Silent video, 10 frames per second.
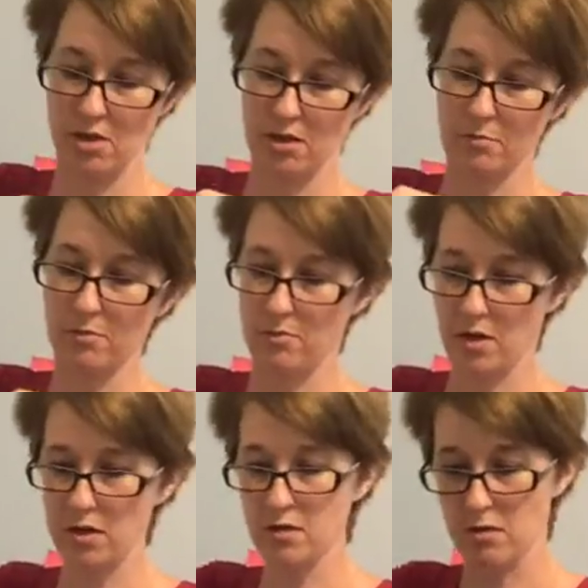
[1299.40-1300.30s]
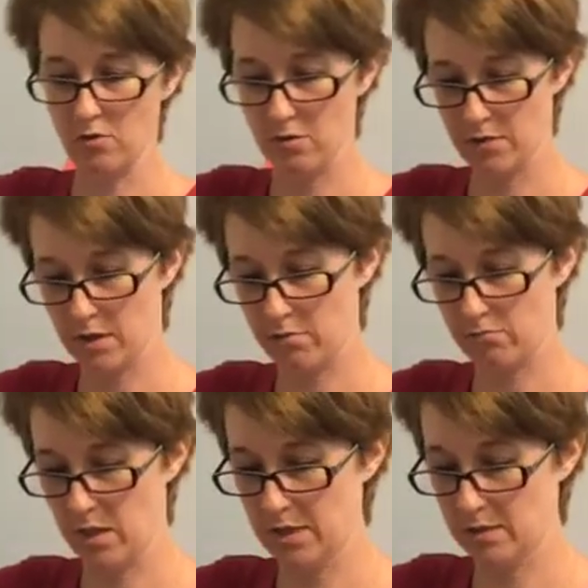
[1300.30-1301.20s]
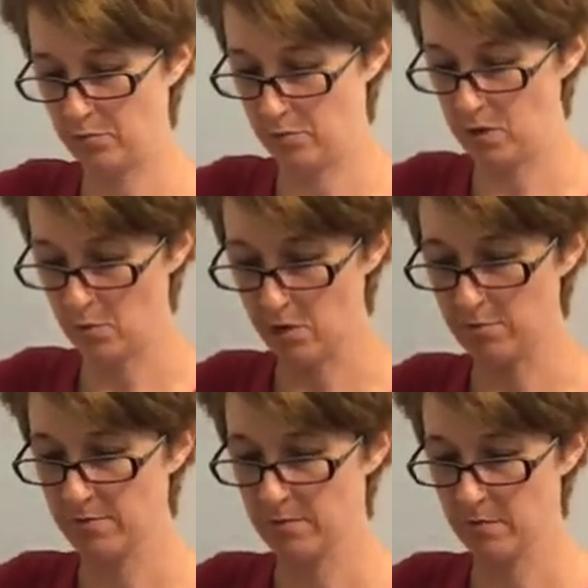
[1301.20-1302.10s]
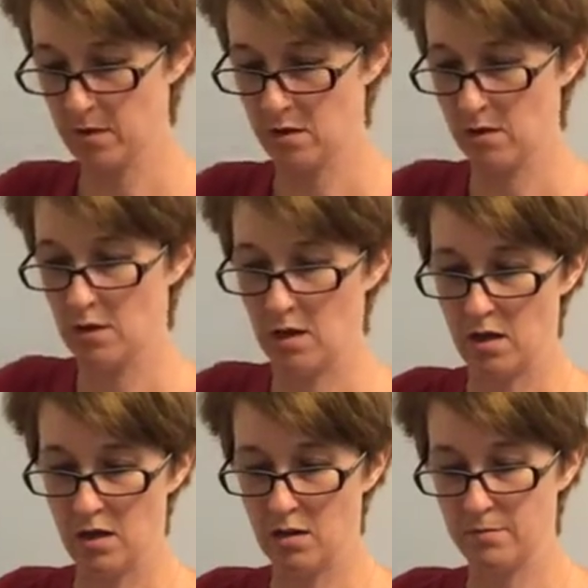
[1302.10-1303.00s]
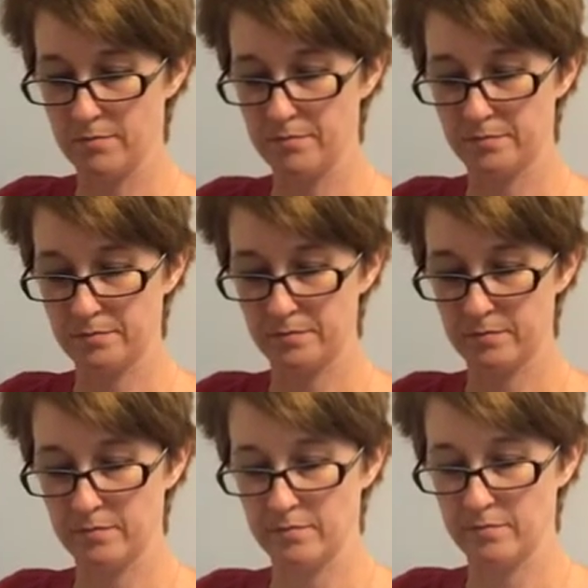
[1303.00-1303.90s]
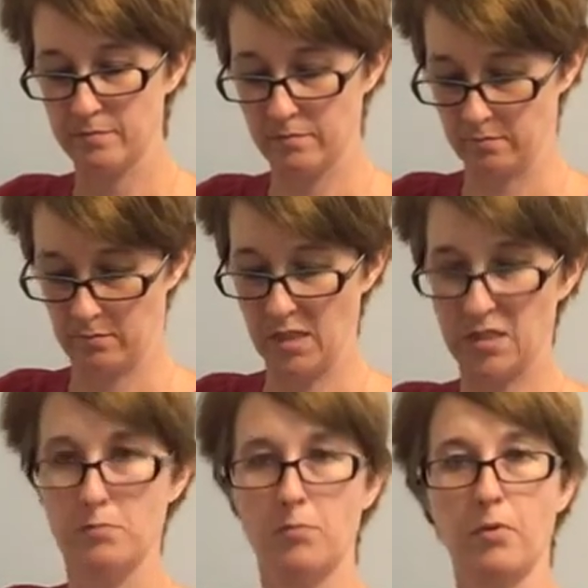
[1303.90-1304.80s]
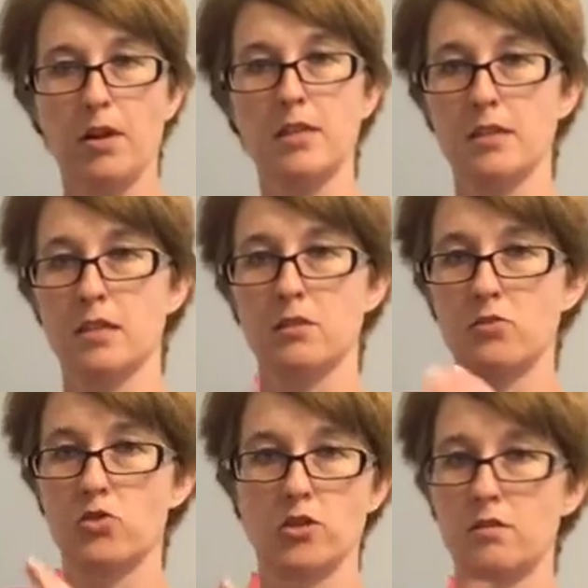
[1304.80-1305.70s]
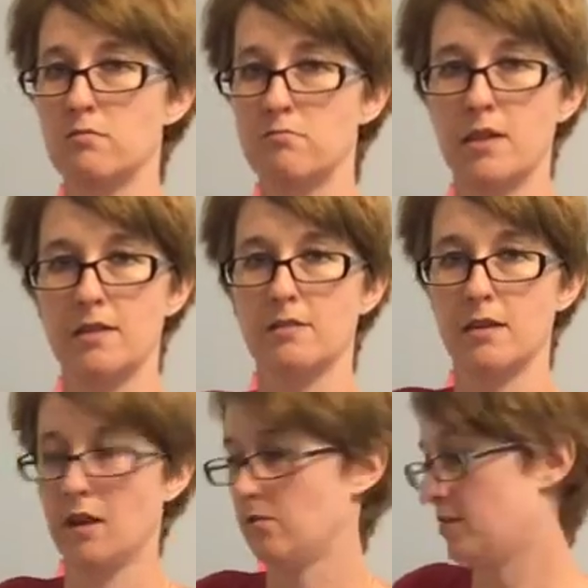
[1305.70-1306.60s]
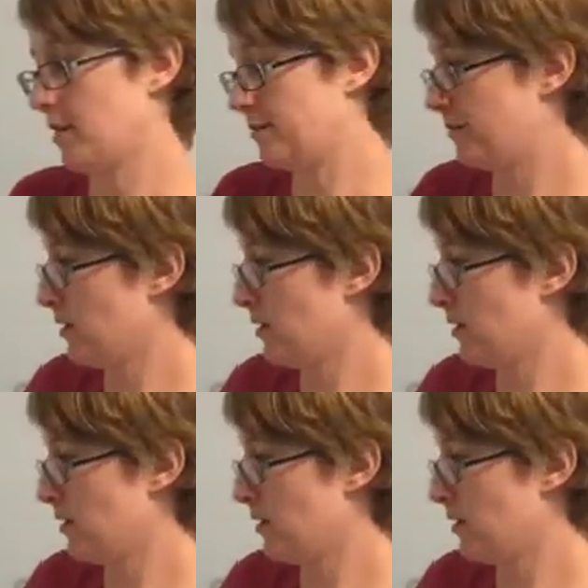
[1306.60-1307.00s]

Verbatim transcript: line up okay, and you know, everything lines up pretty well. Um, it's pretty easy because it's just inside outside.